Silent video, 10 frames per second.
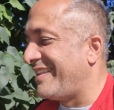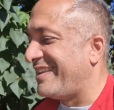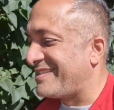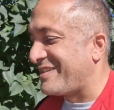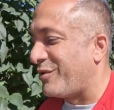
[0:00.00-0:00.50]

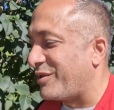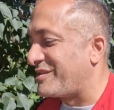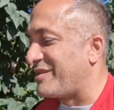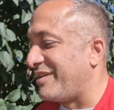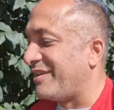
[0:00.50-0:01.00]
It's
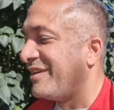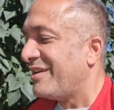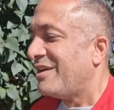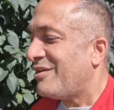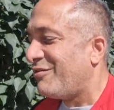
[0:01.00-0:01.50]
always
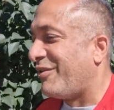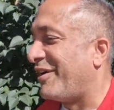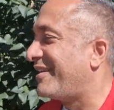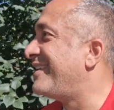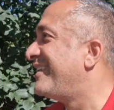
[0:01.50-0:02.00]

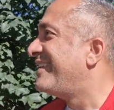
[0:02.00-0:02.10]
fun